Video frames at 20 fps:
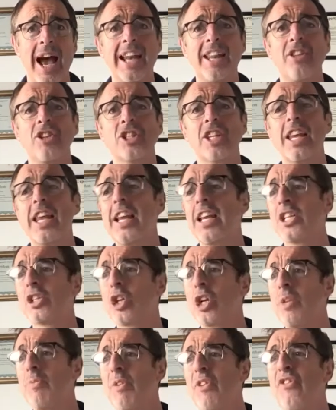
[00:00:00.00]
And they're saying it's
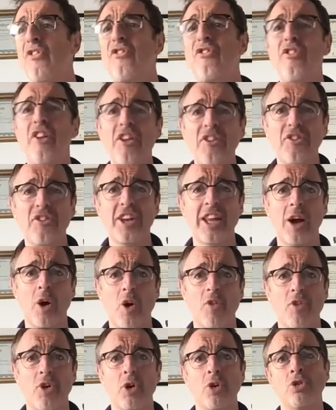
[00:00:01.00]
going to be 50
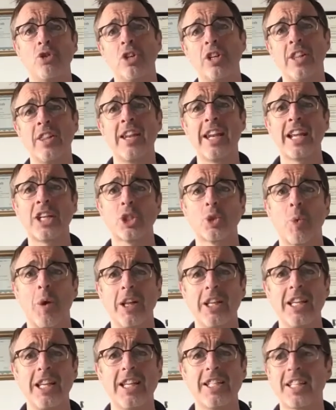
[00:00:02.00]
out of 100 in the next
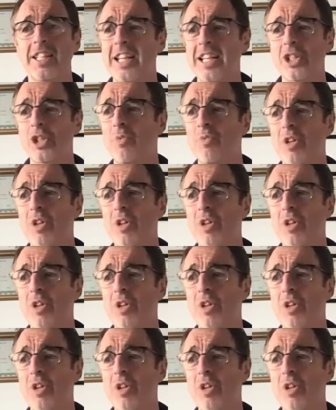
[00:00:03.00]
20 years unless